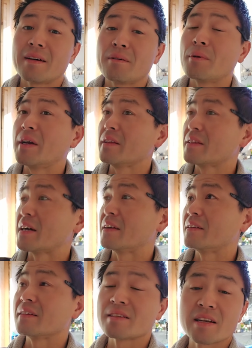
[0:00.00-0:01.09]
that way
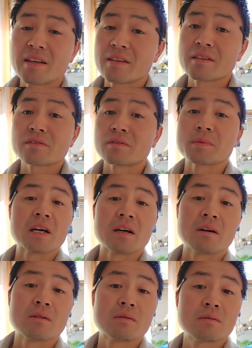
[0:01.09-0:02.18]
that in 10 years from
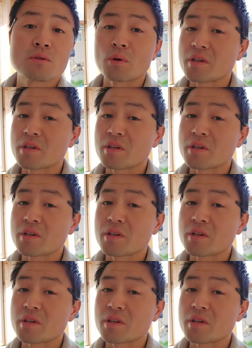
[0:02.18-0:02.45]
now,